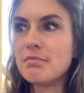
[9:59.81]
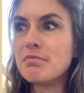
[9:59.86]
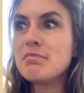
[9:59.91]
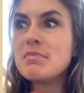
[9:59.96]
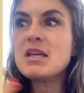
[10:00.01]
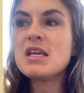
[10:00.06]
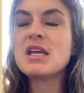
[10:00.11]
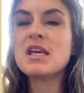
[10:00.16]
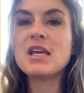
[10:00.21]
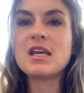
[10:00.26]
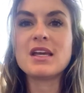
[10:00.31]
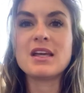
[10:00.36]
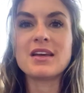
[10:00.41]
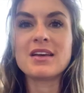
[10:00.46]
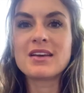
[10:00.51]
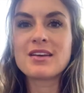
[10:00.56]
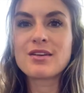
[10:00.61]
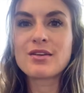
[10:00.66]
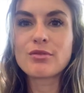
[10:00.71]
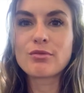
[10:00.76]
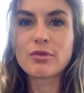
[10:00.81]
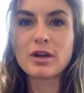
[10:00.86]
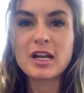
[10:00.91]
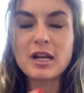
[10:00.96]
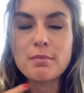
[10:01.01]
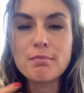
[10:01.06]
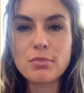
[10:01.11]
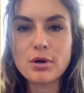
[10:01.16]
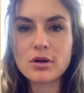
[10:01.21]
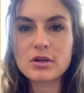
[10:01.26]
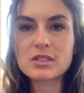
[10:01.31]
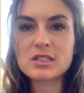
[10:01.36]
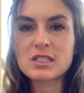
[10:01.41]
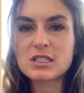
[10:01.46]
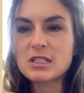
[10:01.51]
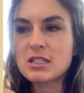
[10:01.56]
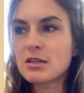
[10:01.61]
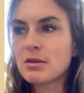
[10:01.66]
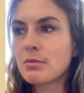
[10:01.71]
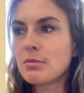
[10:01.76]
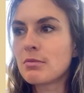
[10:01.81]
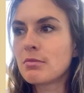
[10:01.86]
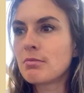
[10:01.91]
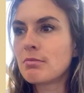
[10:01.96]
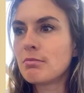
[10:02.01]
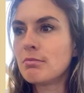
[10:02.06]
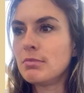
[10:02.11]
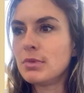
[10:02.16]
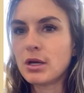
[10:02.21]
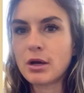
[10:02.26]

reading books, beyond books,